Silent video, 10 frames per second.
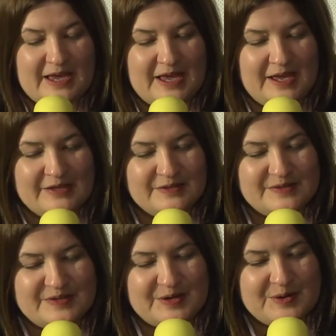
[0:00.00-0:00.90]
And
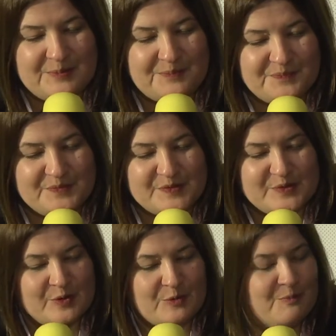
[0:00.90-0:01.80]

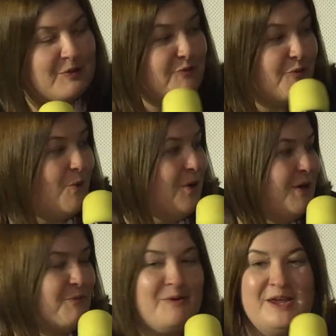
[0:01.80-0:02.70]
so
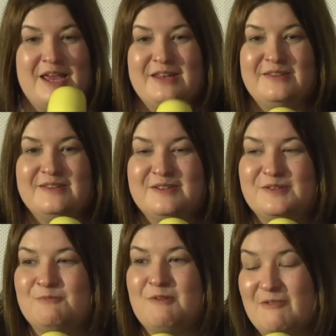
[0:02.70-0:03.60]
before we end
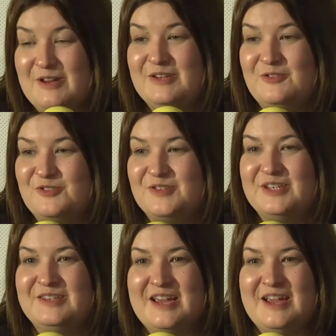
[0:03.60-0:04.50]
this very
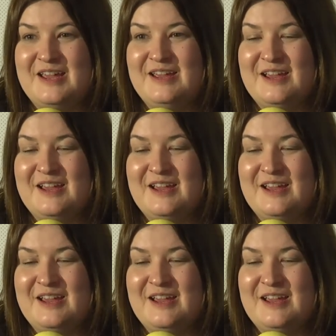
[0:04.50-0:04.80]
interesting day,